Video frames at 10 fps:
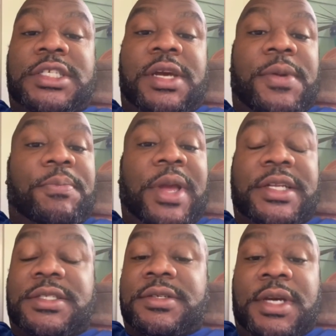the gym and
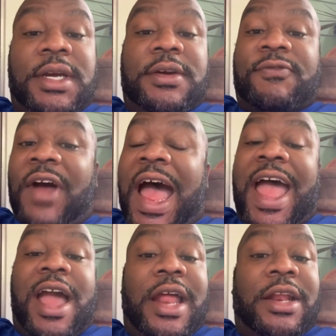bench
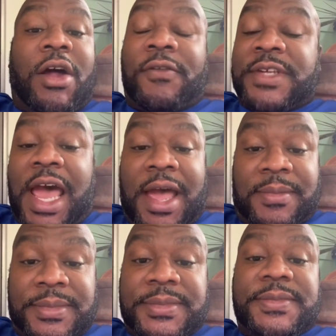500 off top.
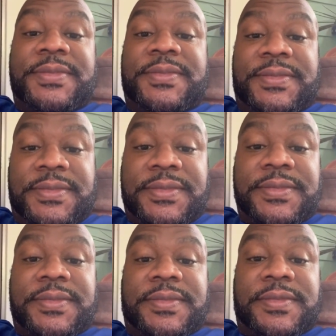
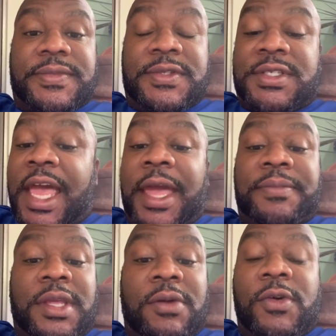
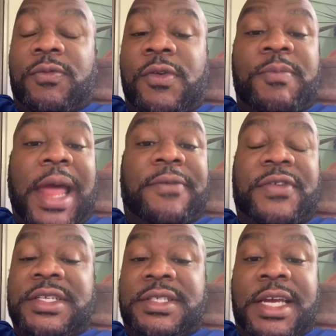Same thing with
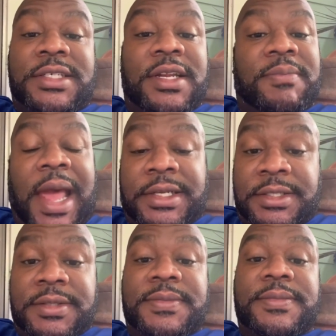manifestation and magic.